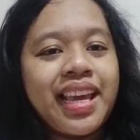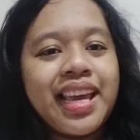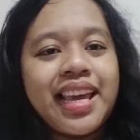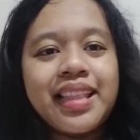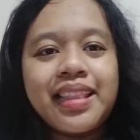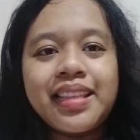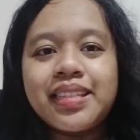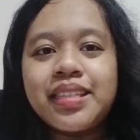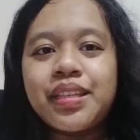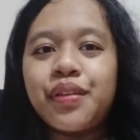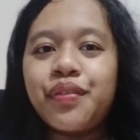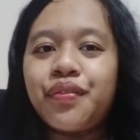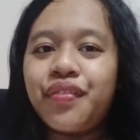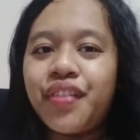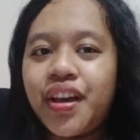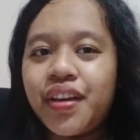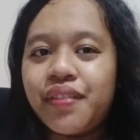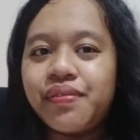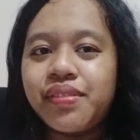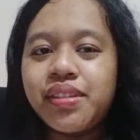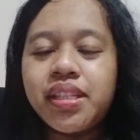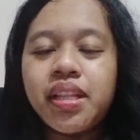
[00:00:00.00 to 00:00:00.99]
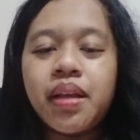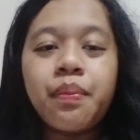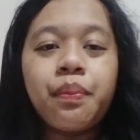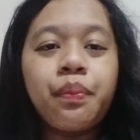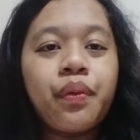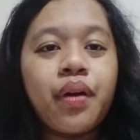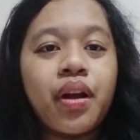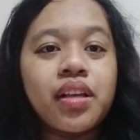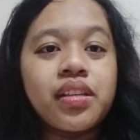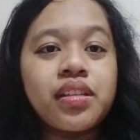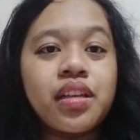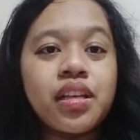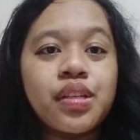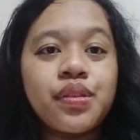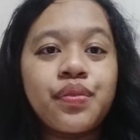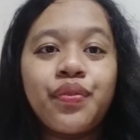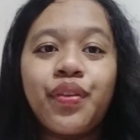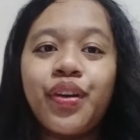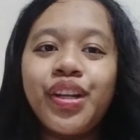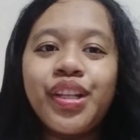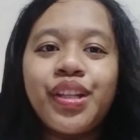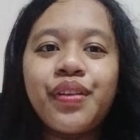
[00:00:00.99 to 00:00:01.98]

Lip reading: It is a 5-step process for